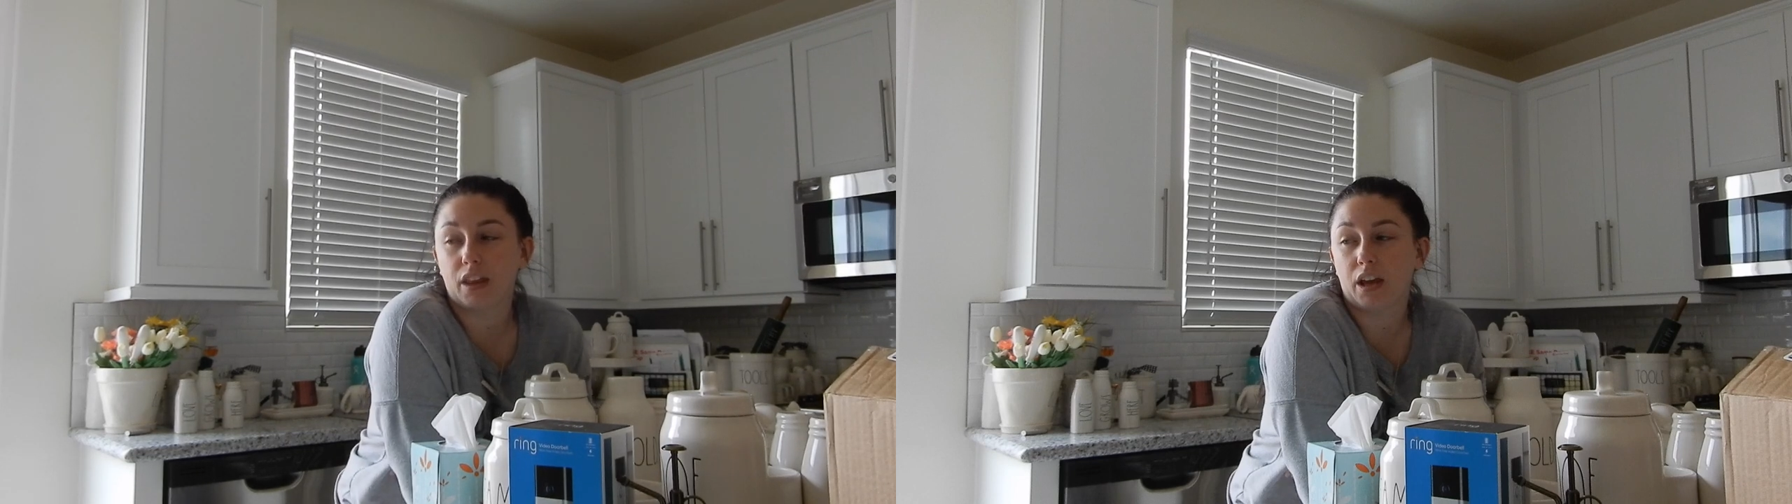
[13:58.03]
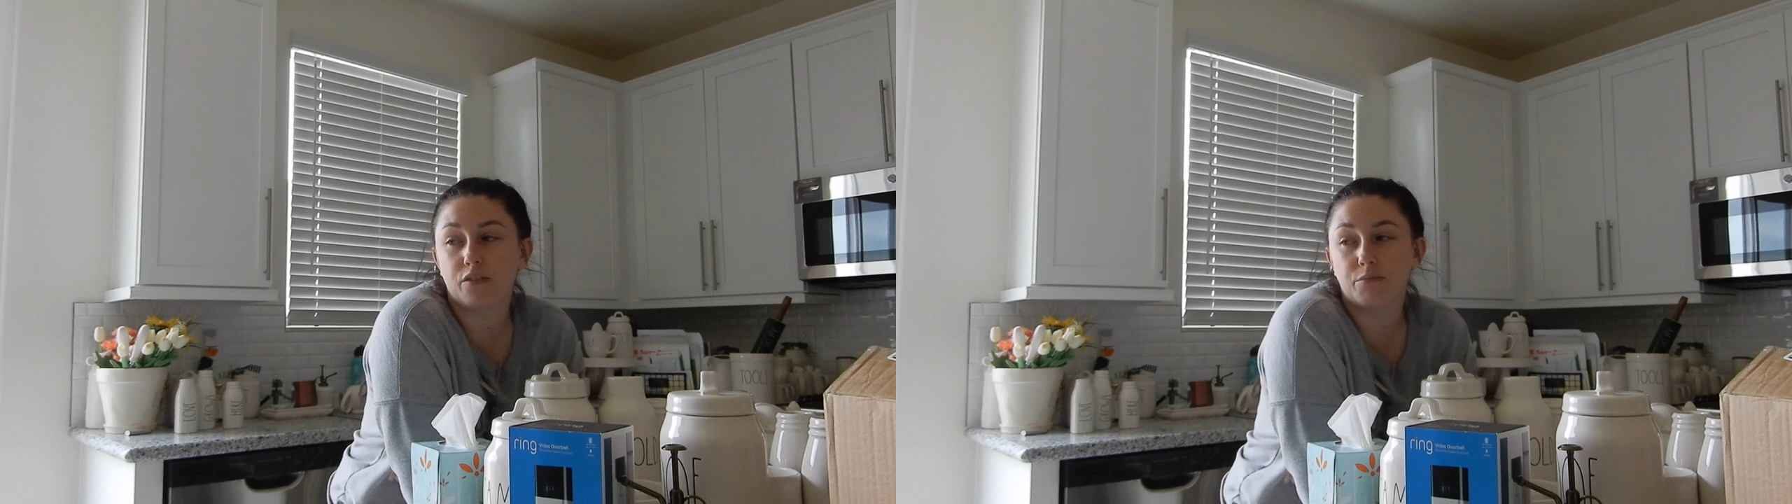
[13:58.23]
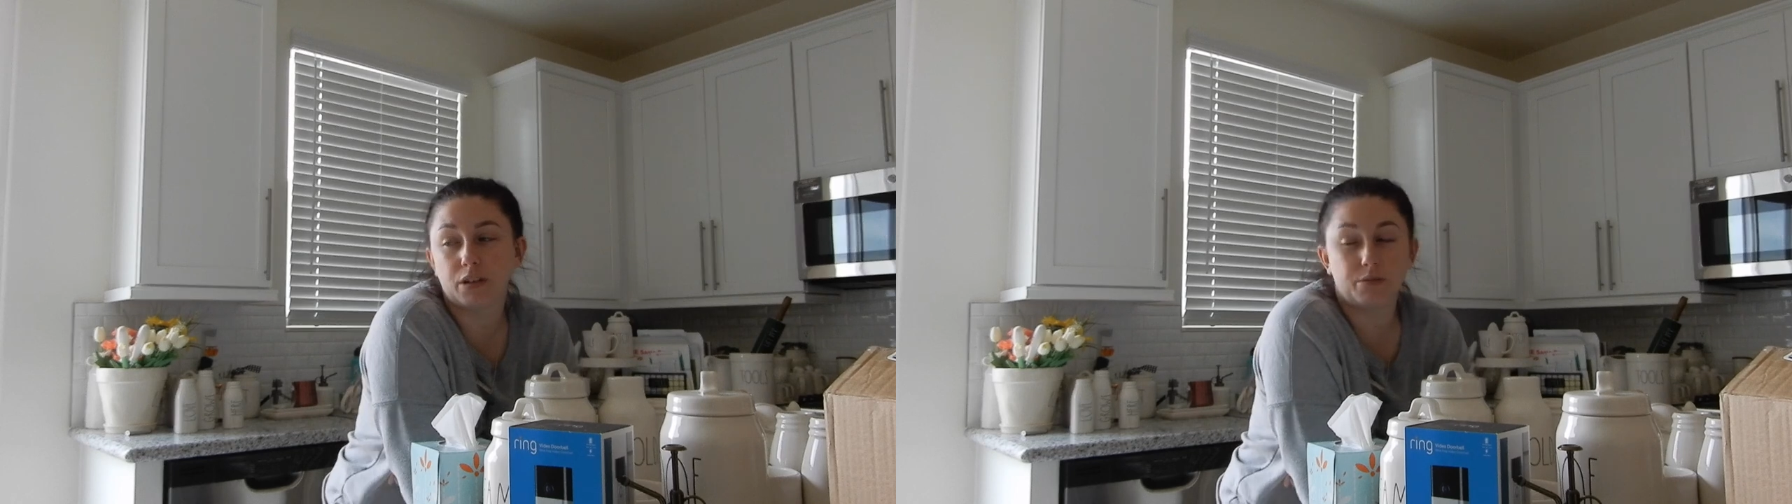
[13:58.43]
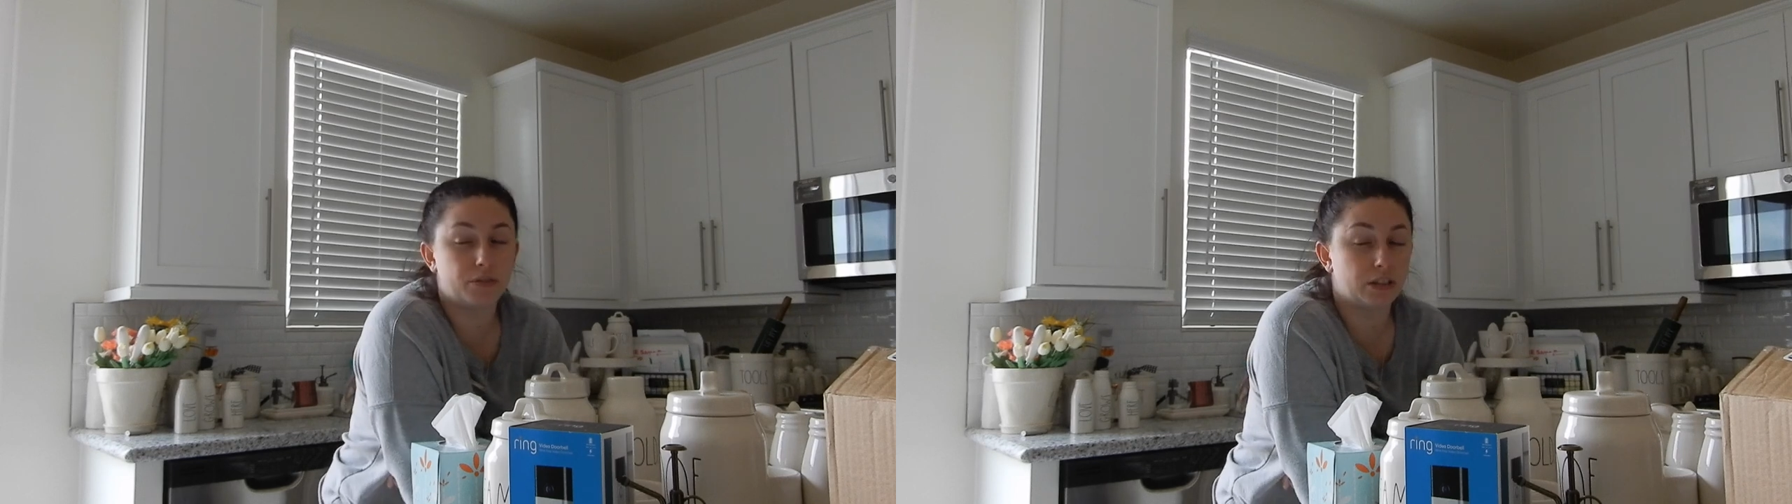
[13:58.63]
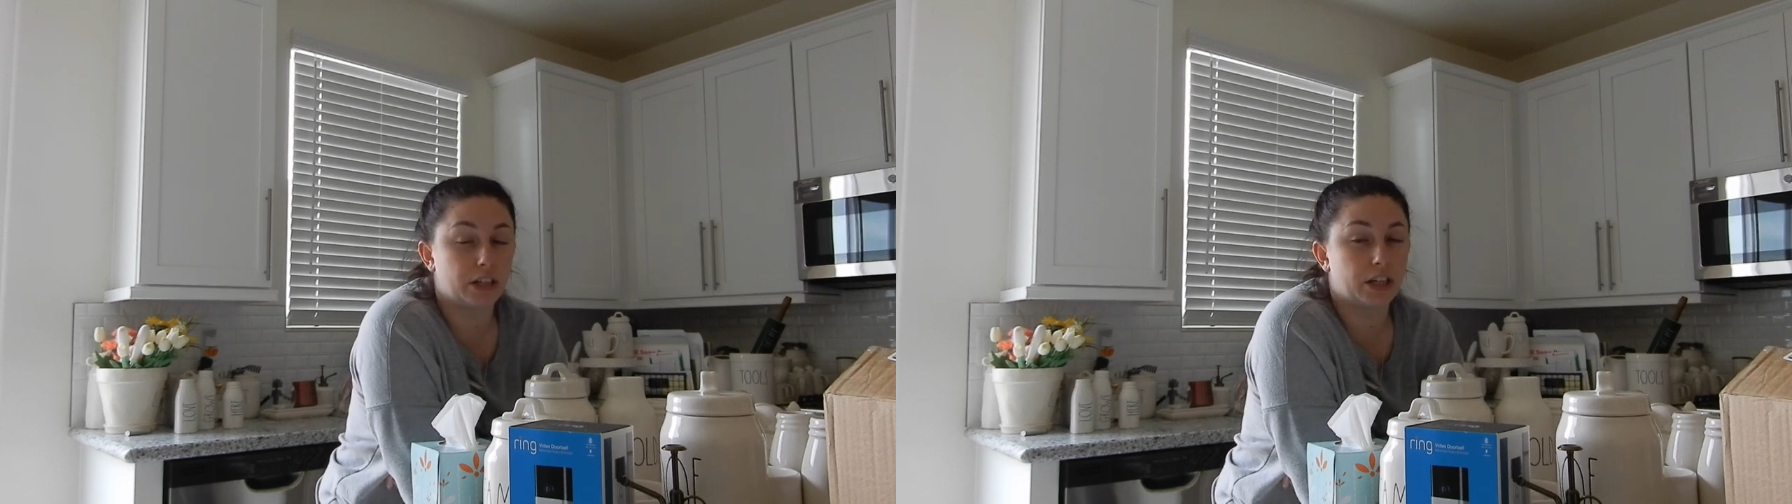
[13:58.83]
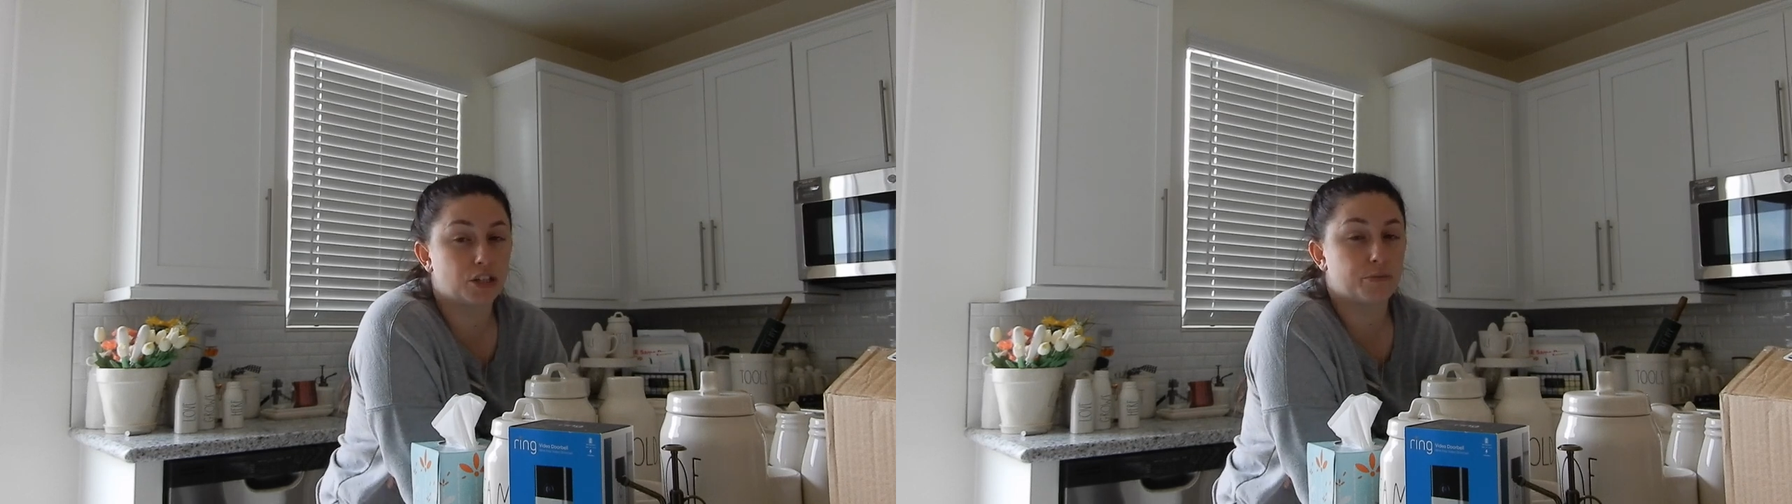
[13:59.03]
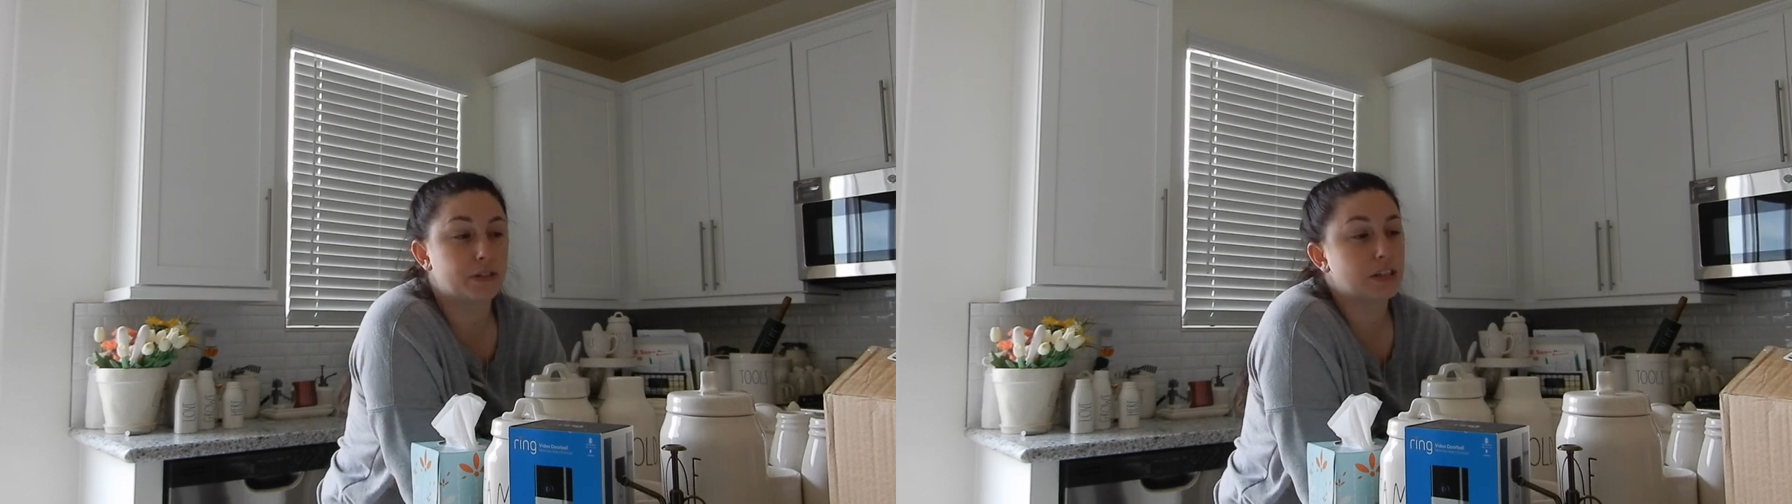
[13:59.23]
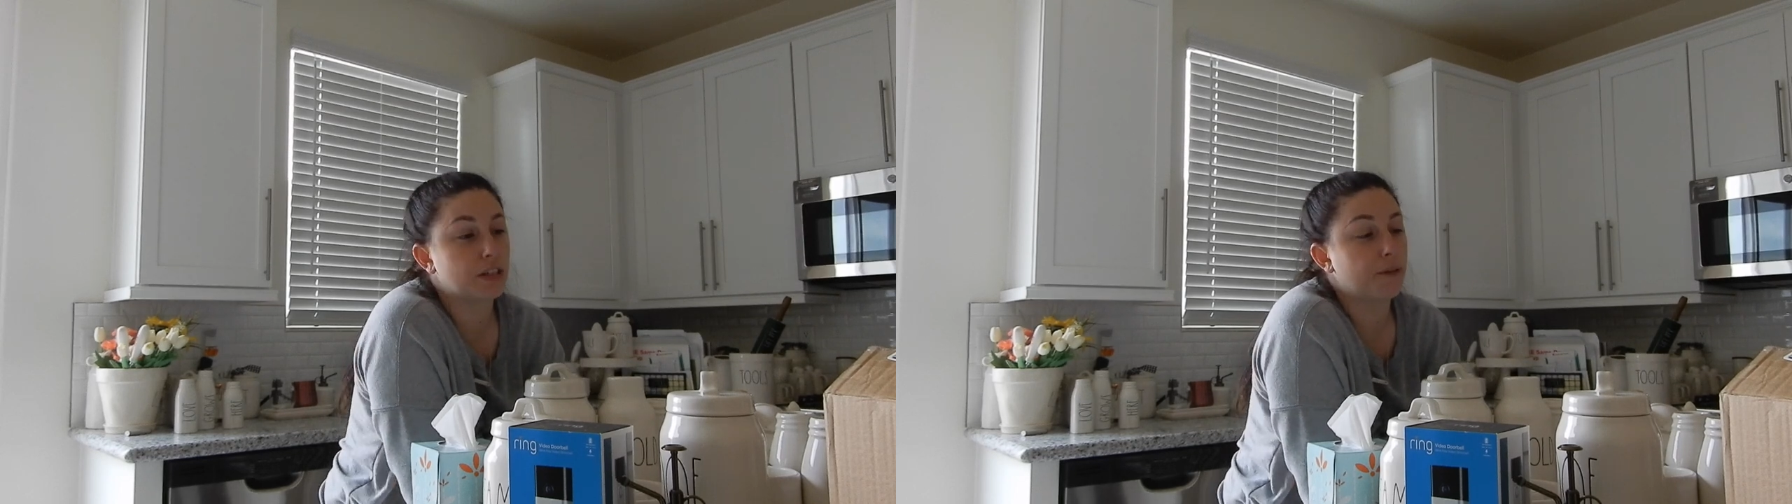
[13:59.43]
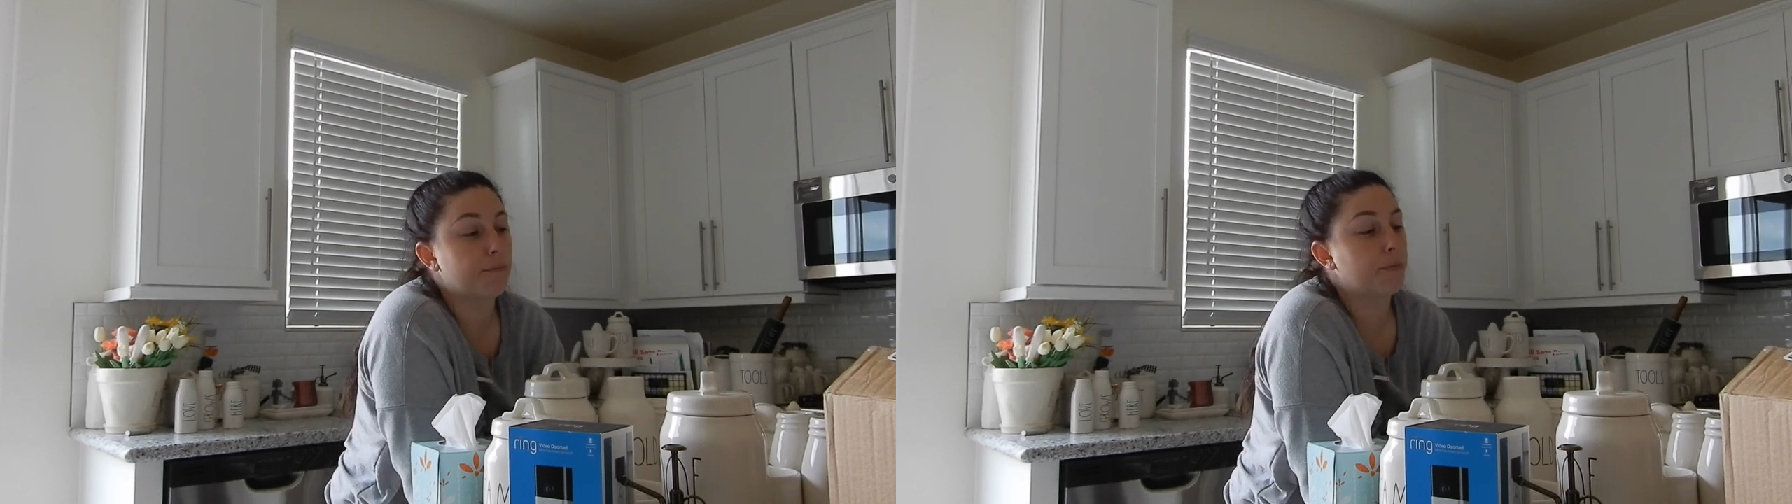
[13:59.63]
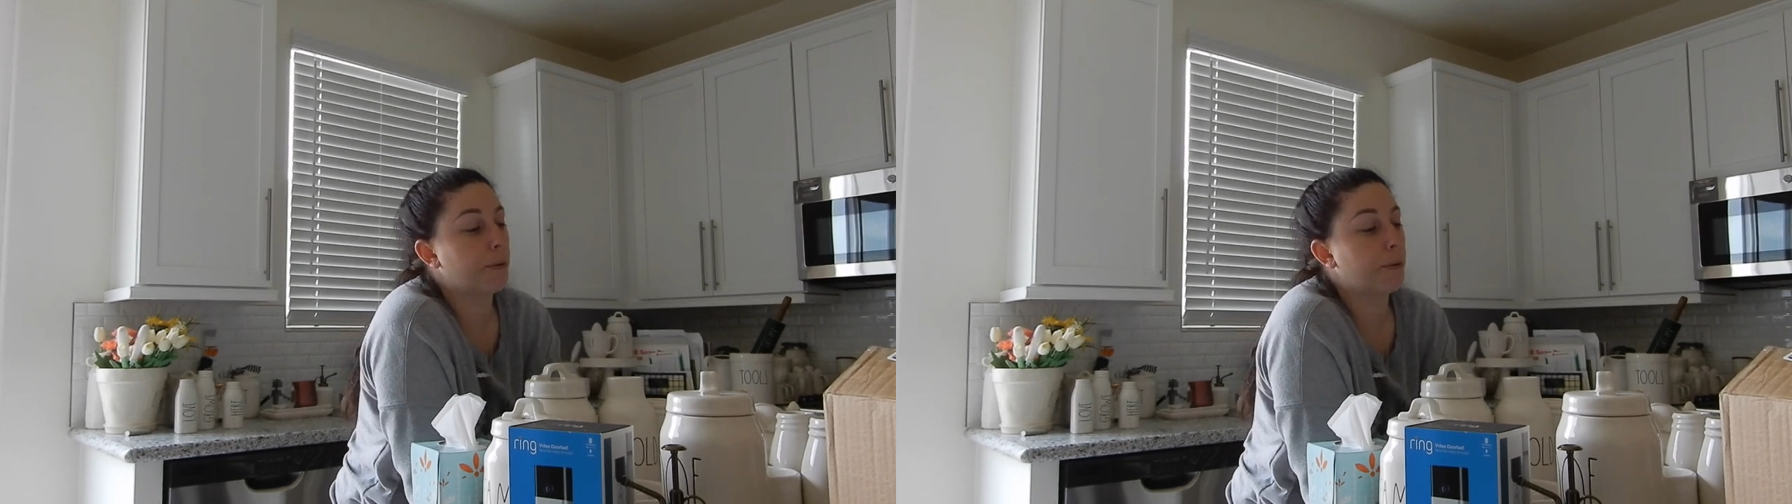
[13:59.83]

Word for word: I haven't been able to like catch up on sleep,